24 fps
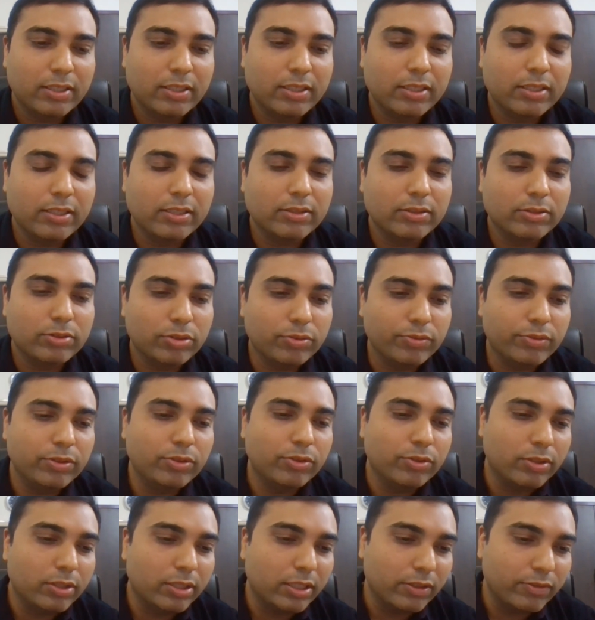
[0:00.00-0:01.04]
So we
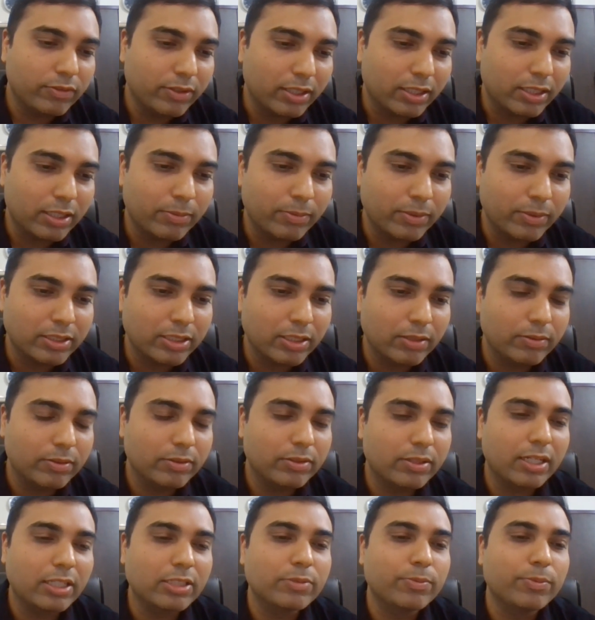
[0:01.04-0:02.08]
do not require commercial
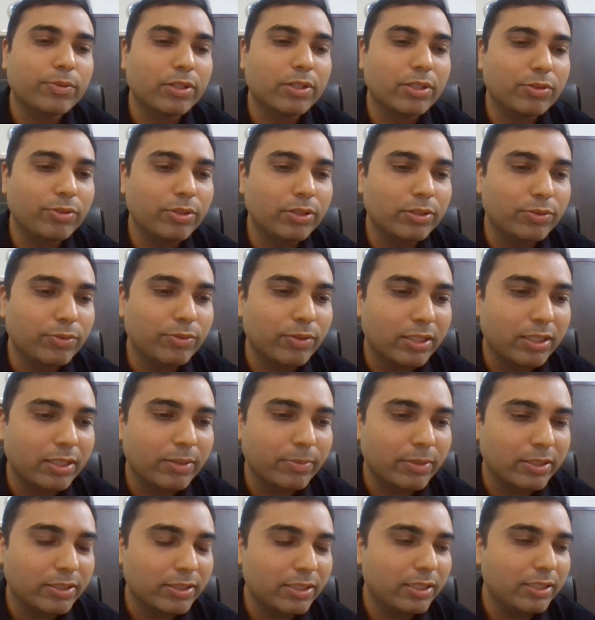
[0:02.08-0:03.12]
transporter going to our
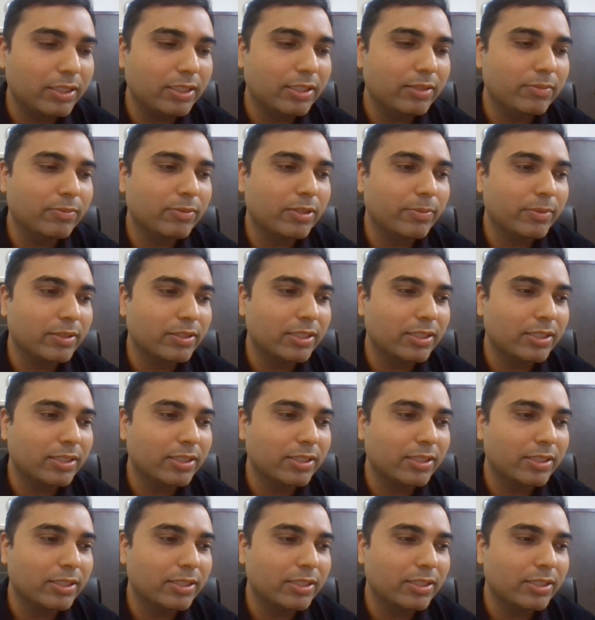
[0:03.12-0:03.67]
commercial team